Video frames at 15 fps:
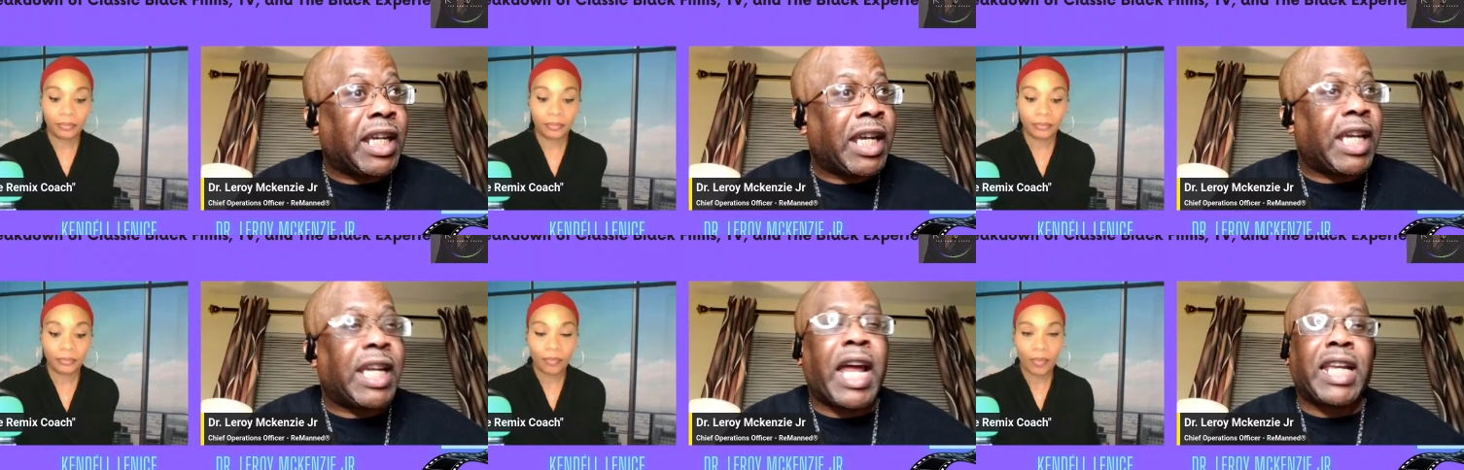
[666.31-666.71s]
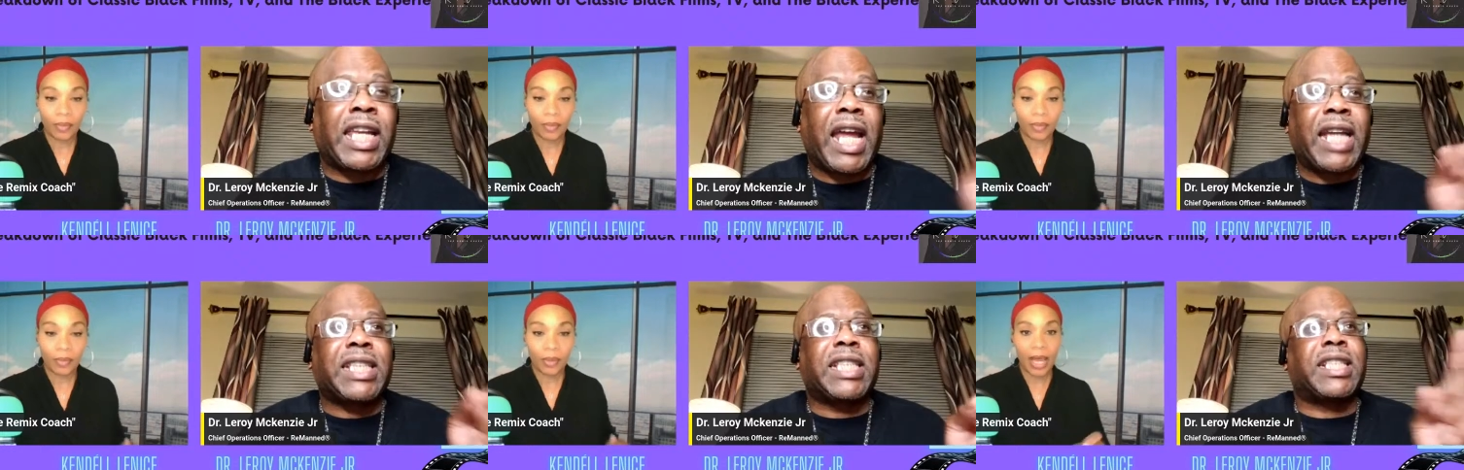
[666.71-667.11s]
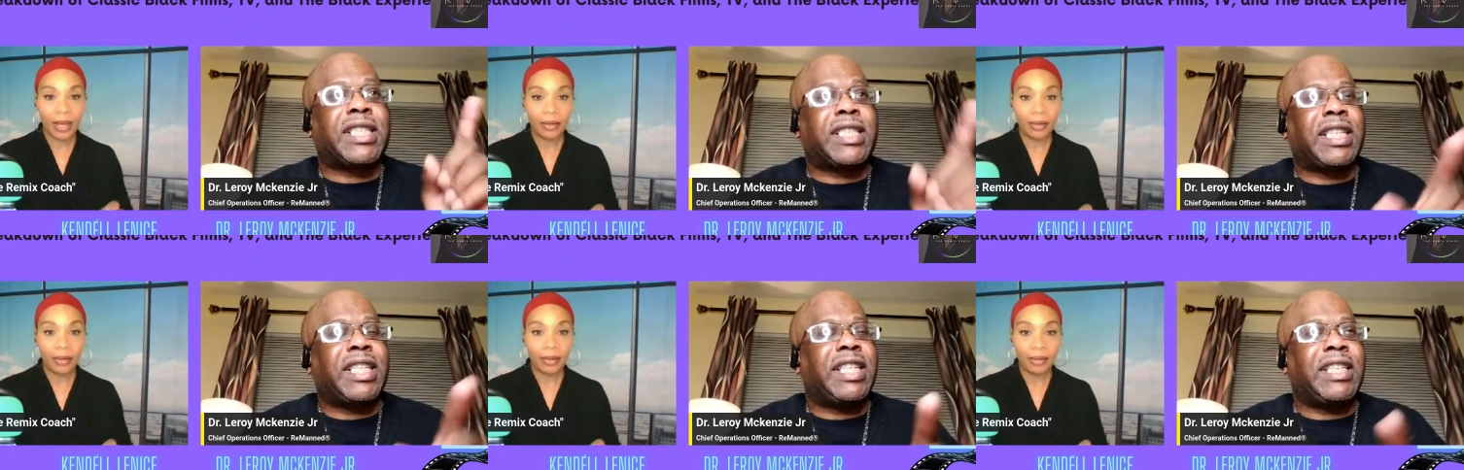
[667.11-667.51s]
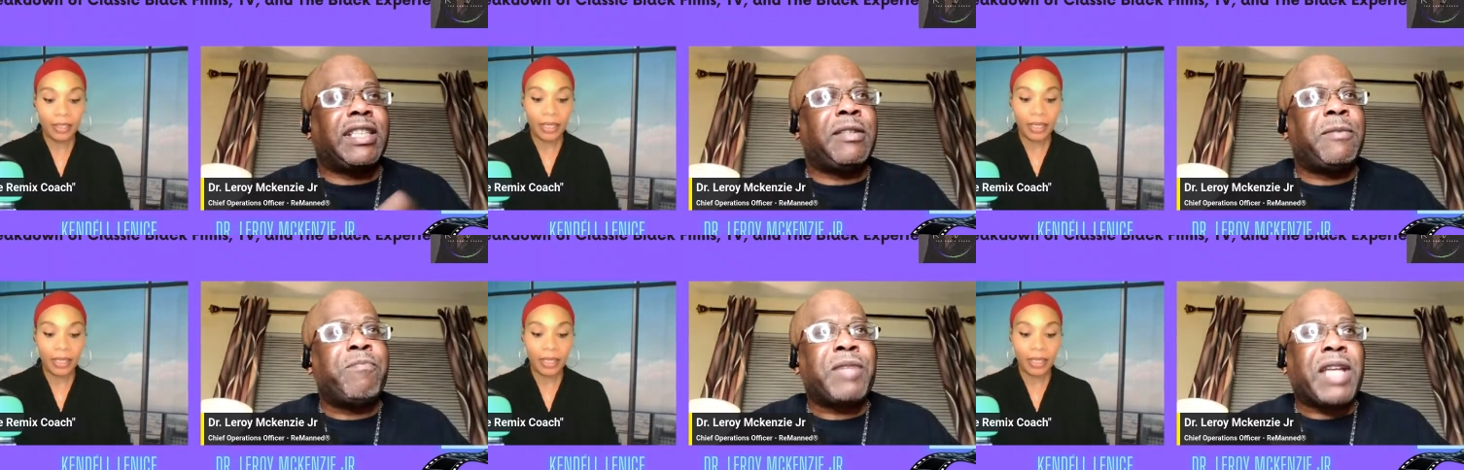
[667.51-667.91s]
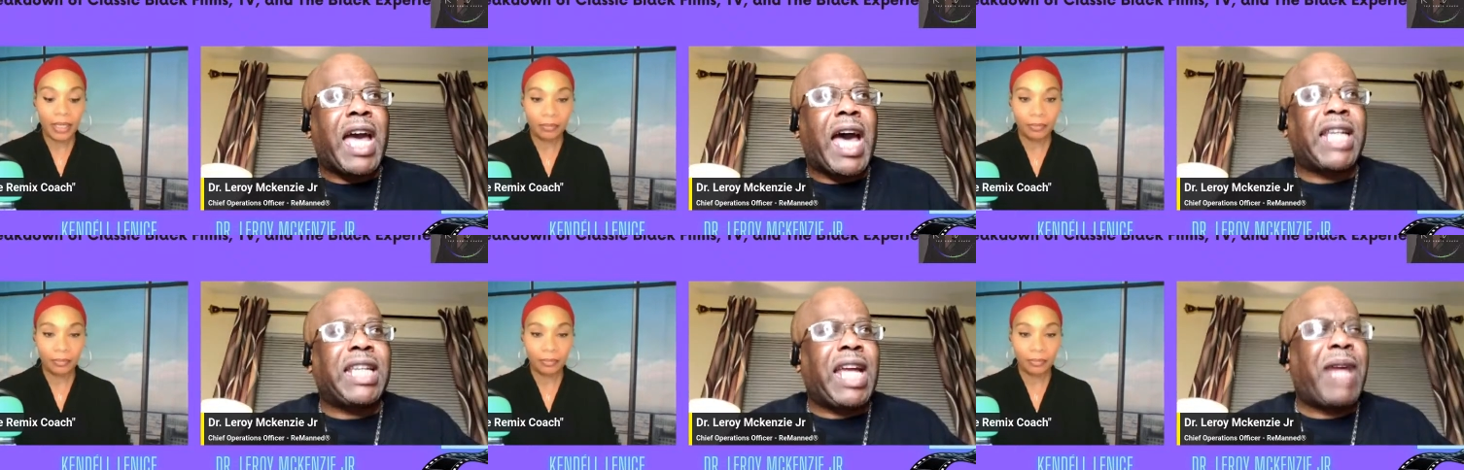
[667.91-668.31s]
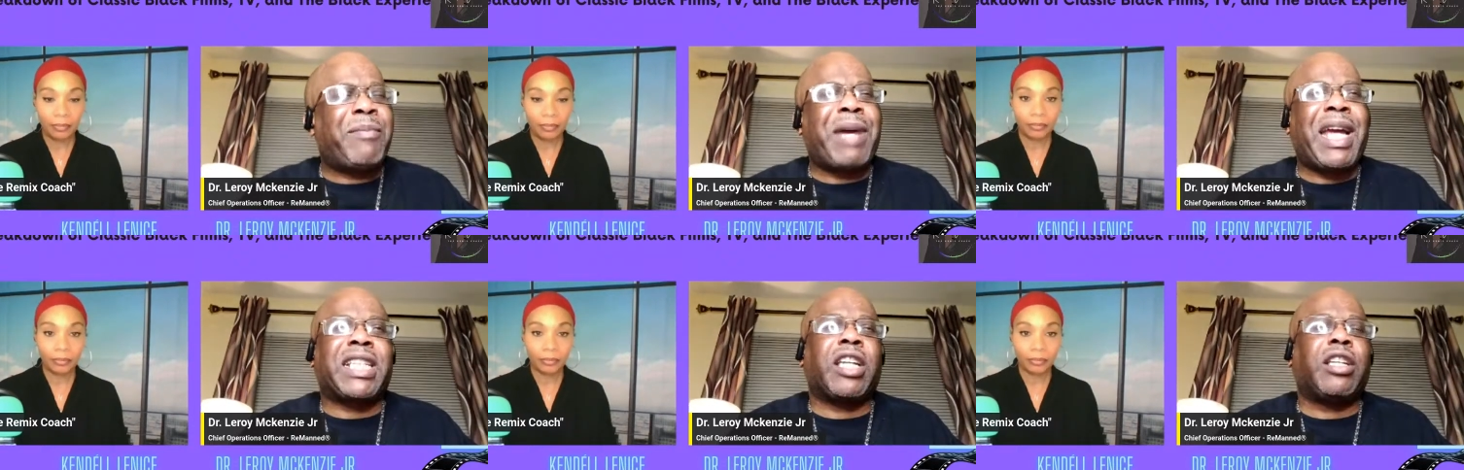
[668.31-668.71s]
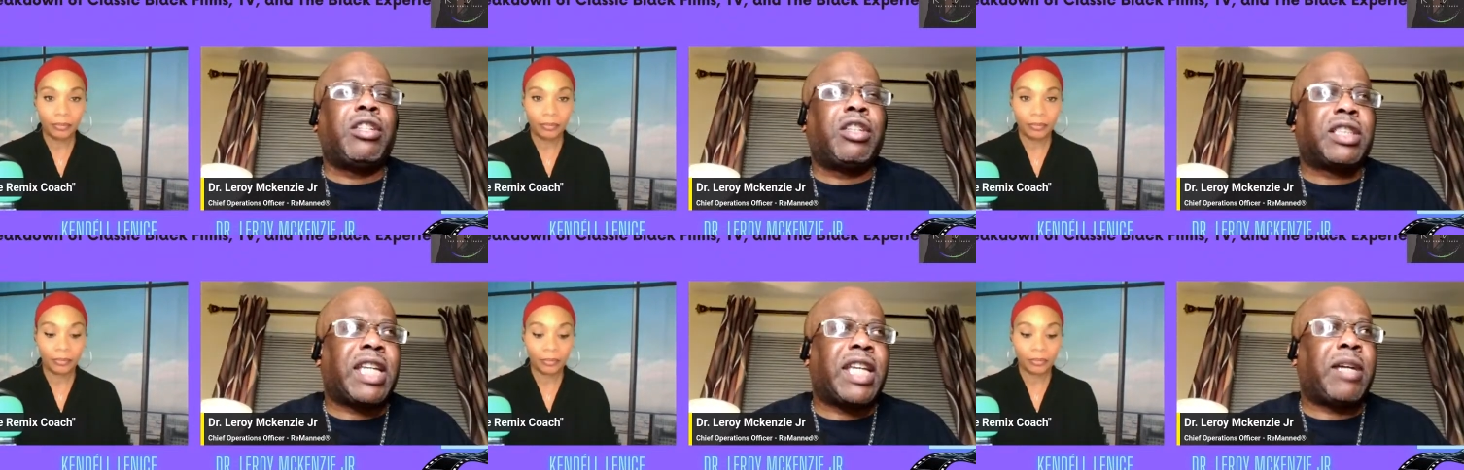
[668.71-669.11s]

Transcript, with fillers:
Speaker 1: And, yeah, and I'd like to did. see. I, I might have to look